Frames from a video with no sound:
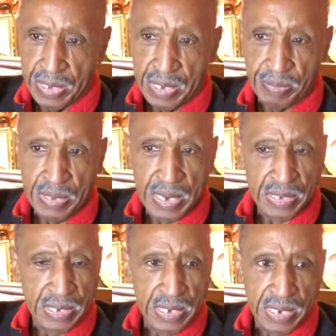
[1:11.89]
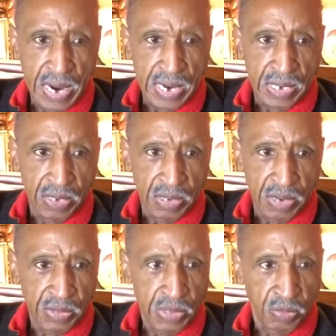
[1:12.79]
Had to be nineteen ninety.
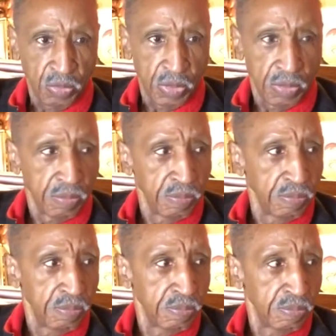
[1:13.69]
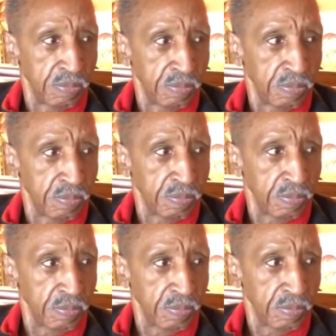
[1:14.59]
Cause so you didn't you didn't run into Otie
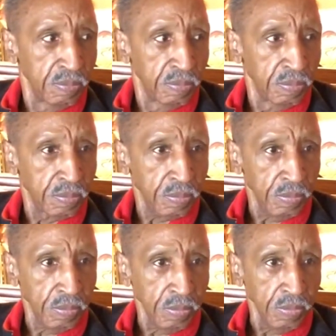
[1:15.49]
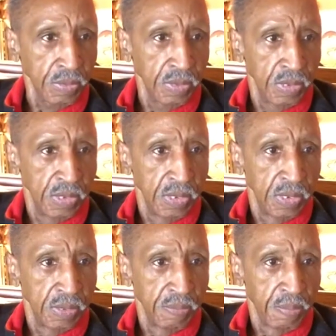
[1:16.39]
at Springfield after your um